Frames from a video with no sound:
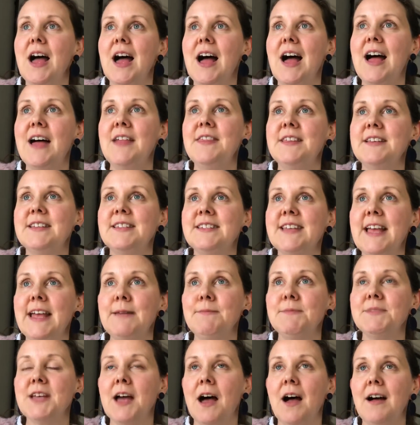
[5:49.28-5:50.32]
at the
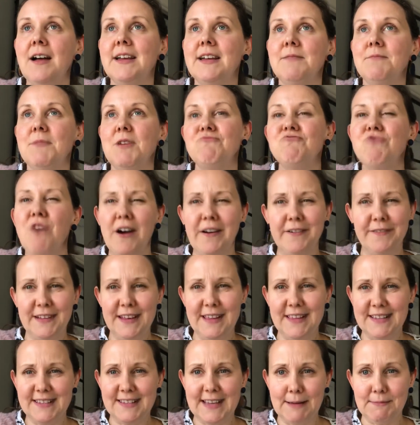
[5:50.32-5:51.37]
same time,
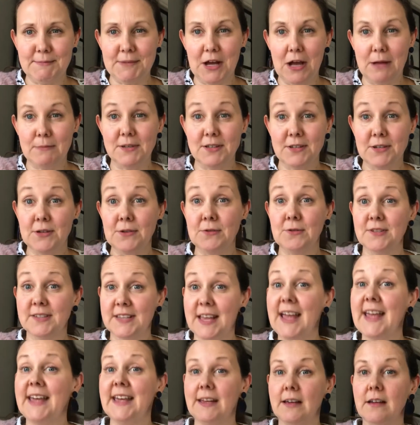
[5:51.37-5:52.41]
roughly the same time as Google
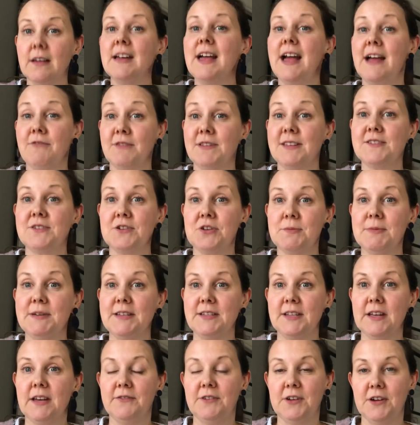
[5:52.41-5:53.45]
saying everything's got to be
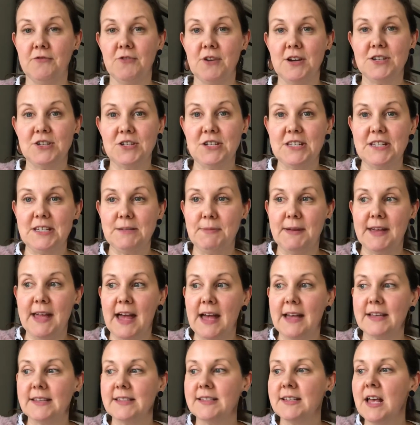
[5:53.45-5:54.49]
served over
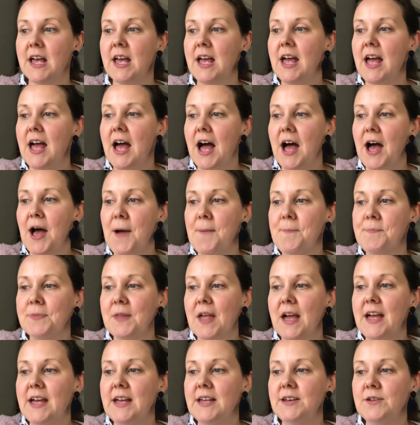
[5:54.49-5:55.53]
HTTPS,
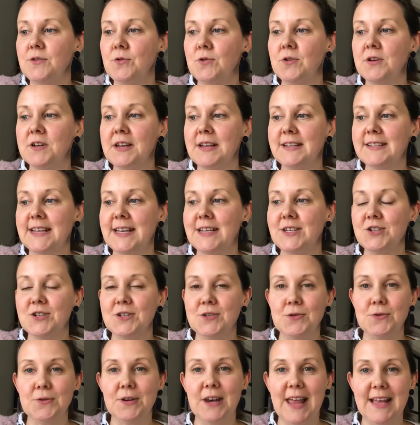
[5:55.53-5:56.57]
an organization
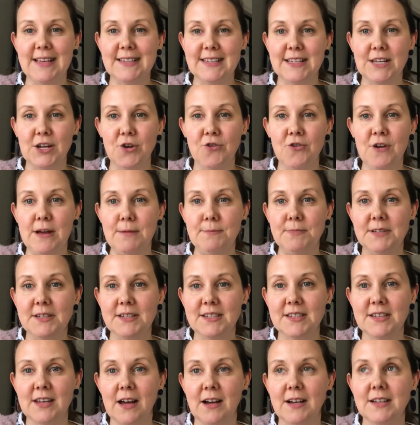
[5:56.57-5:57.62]
called Let's Encrypt
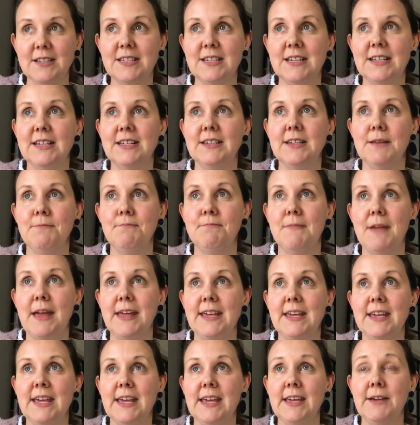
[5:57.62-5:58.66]
started
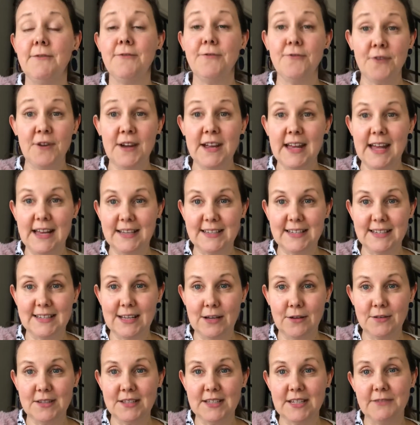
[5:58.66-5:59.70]
making free
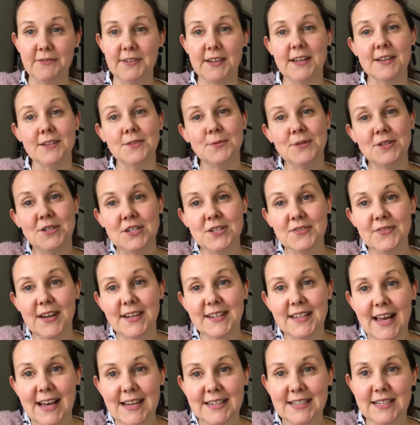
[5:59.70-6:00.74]
SSL certificates, which is
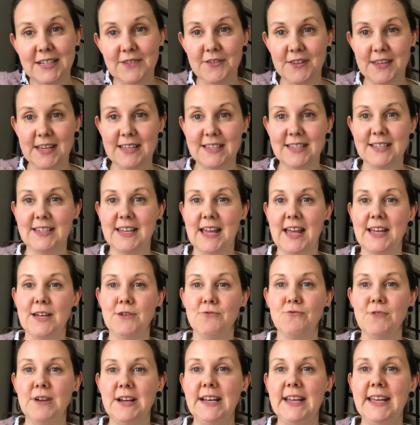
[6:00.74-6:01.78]
fantastic for the internet. It
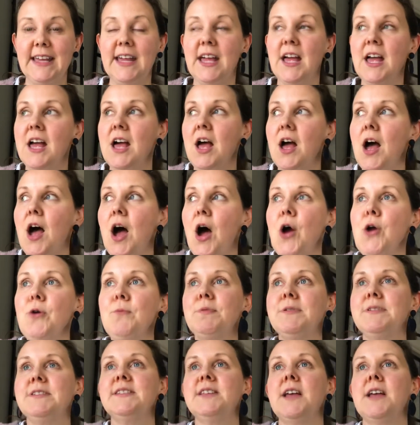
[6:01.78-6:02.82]
really opens